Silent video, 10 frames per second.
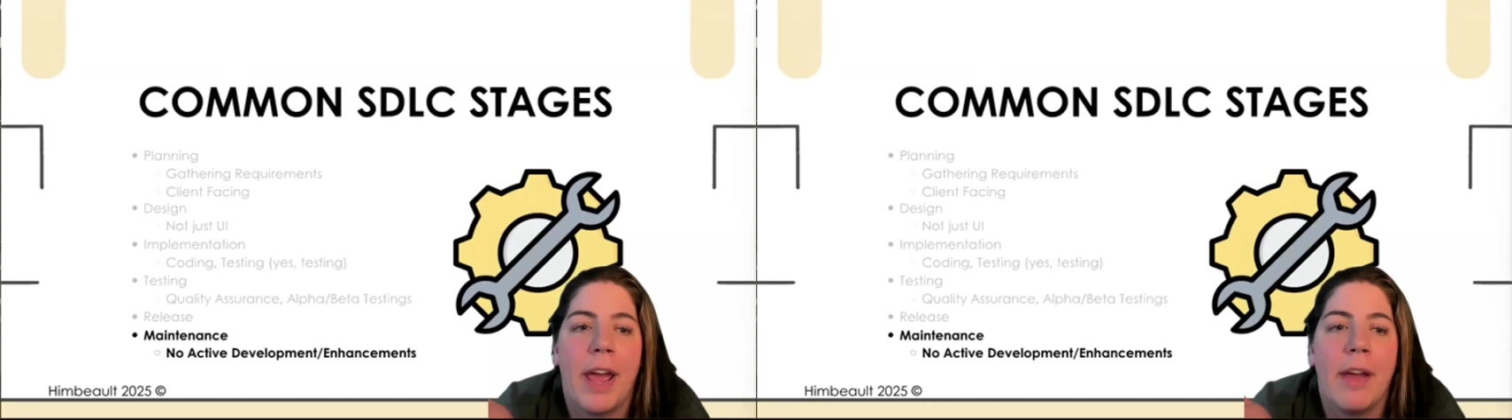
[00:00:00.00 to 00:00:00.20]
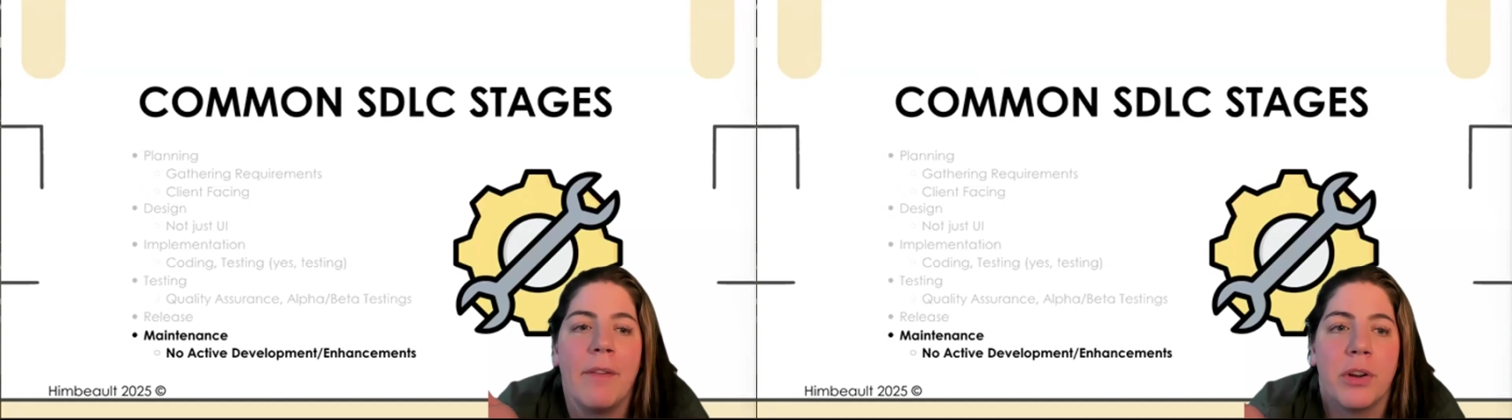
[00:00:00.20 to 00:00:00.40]

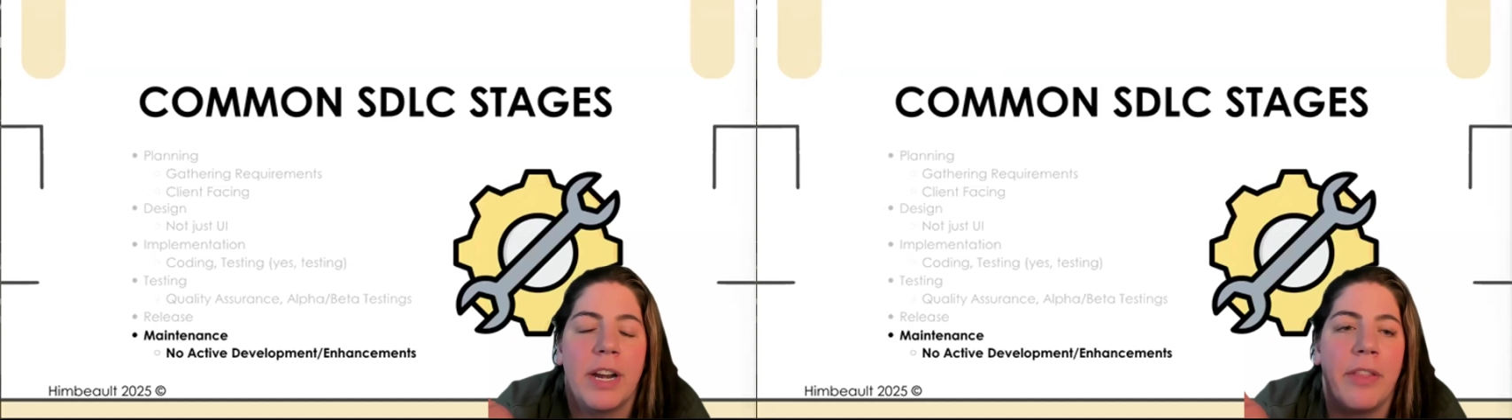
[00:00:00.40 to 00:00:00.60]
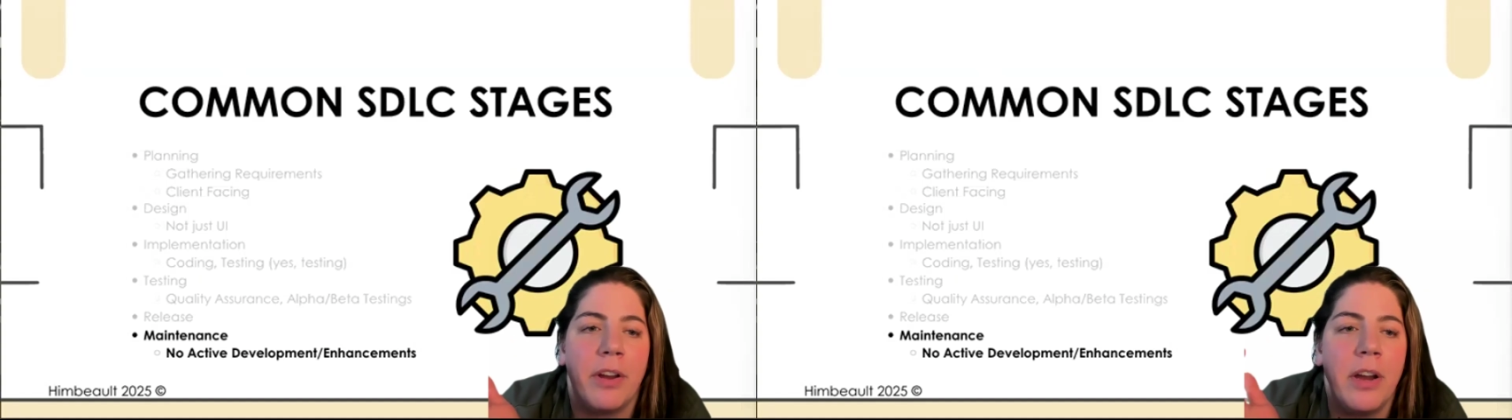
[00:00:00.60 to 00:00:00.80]
after
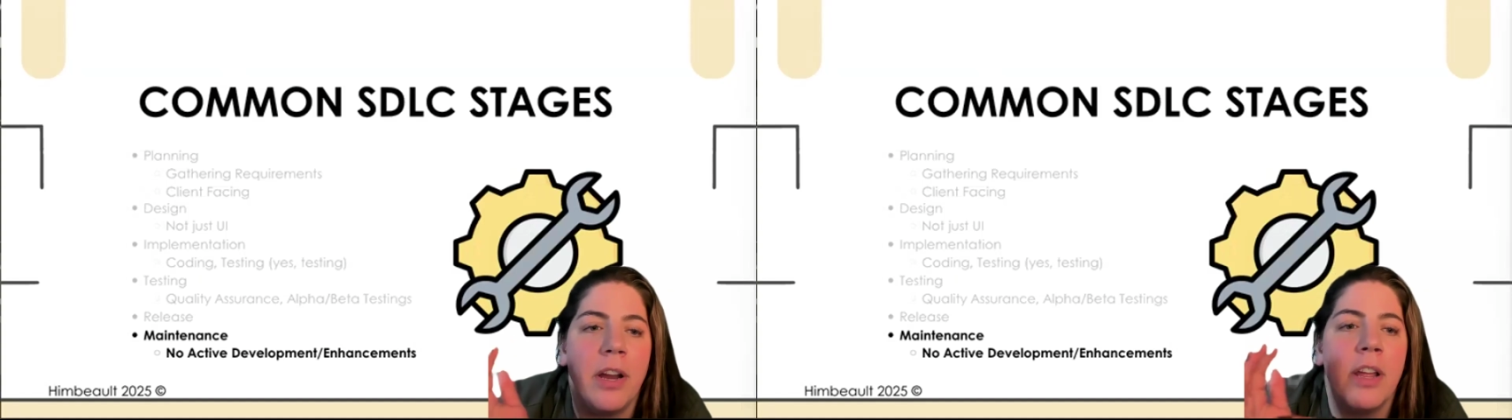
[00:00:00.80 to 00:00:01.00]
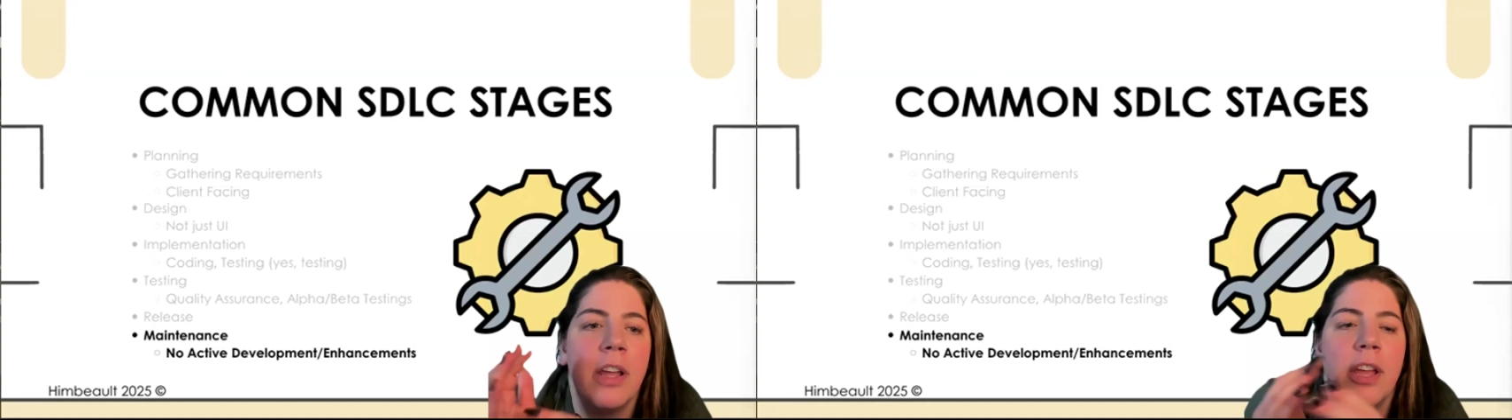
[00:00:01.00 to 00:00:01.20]

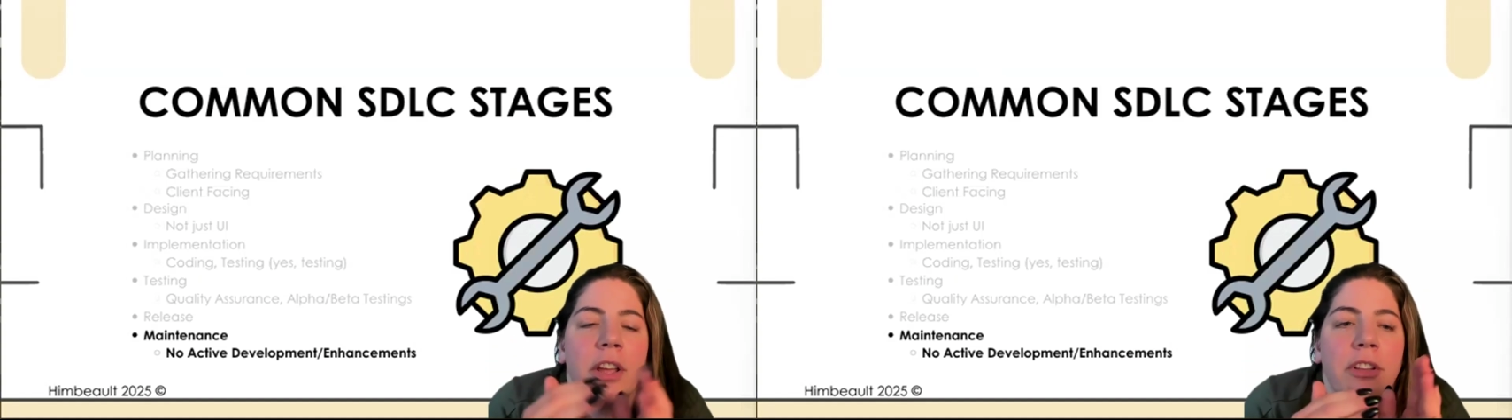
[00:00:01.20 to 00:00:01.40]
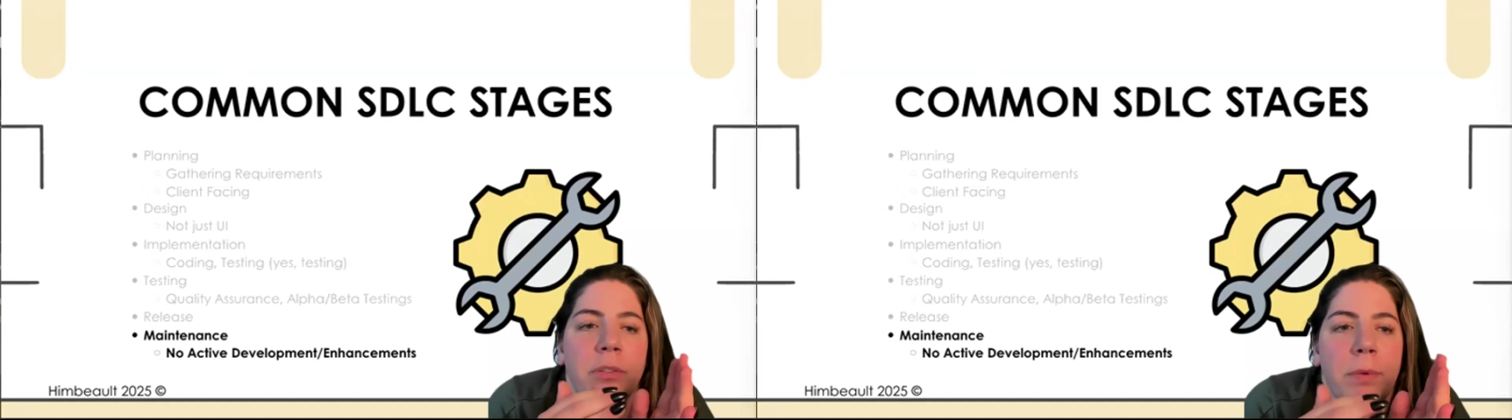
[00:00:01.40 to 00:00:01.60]
another.
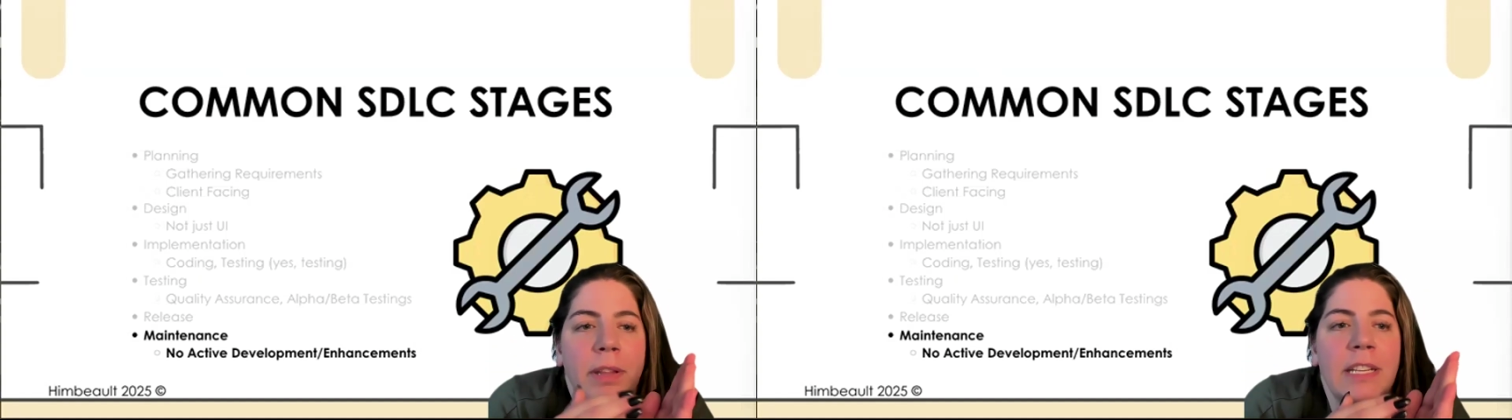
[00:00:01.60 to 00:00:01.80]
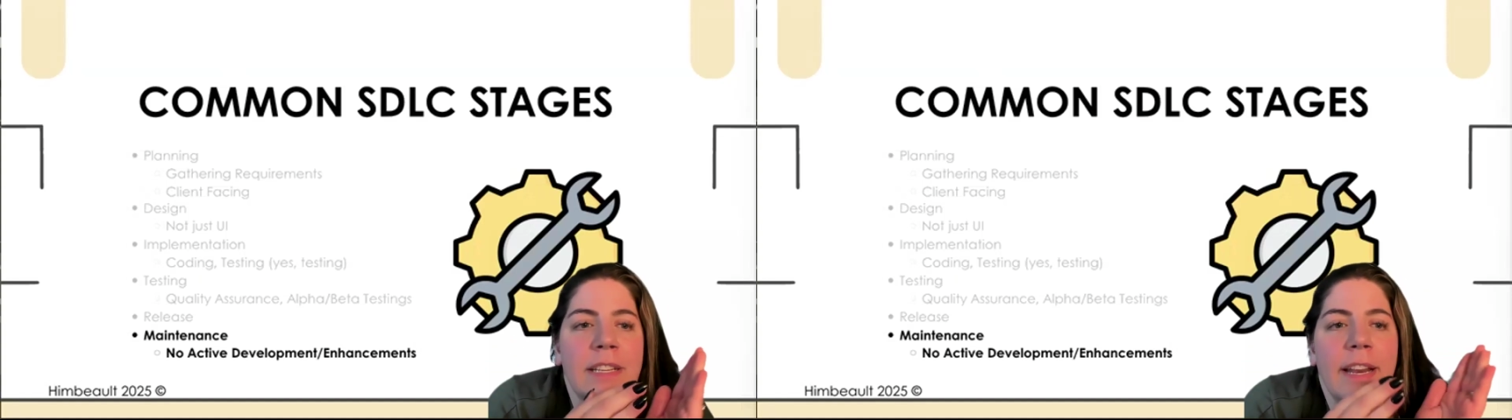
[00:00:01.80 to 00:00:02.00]
So we
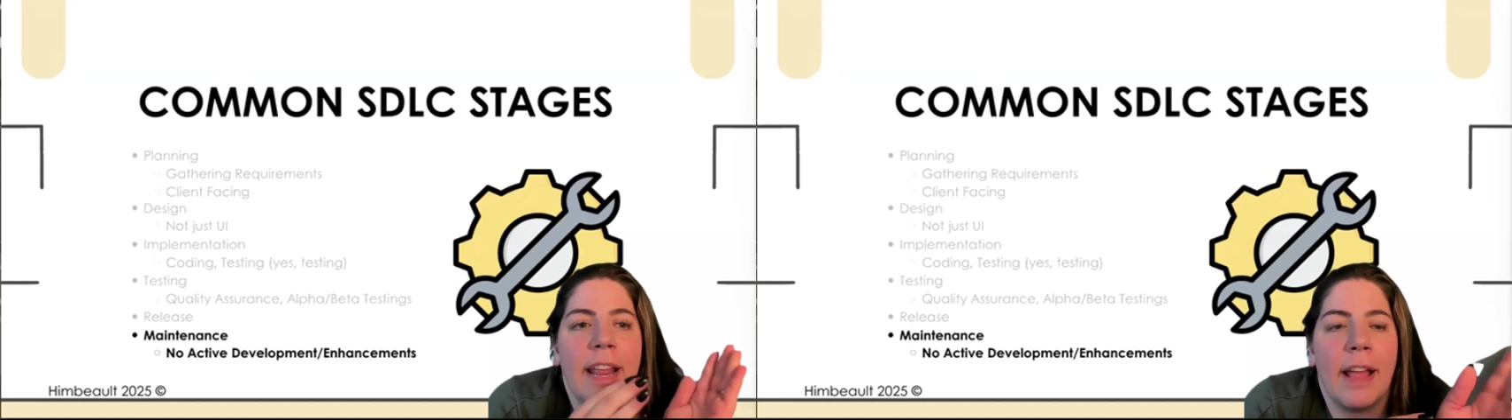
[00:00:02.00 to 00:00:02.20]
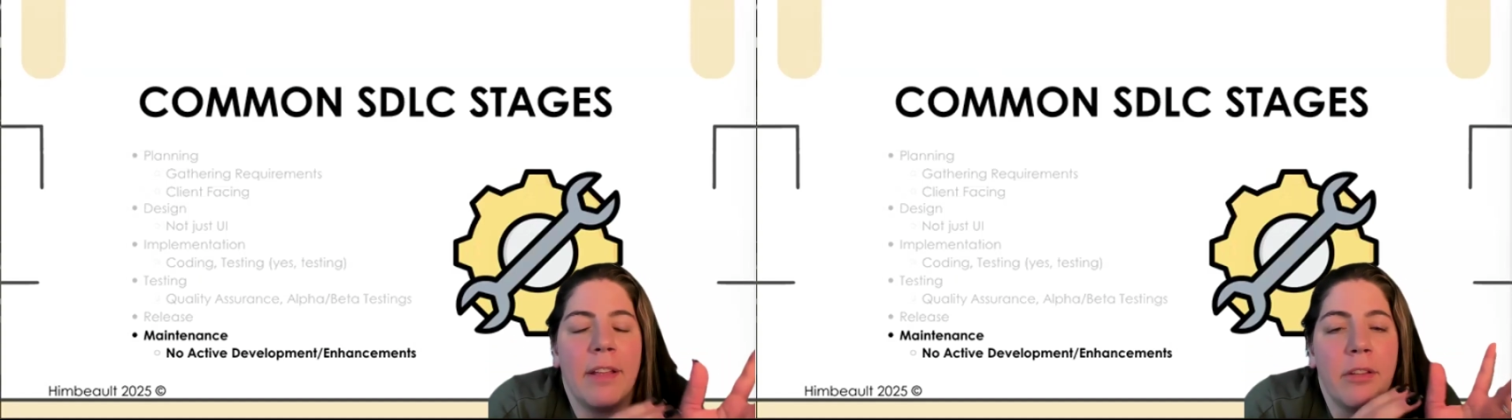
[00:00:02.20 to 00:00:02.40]
really did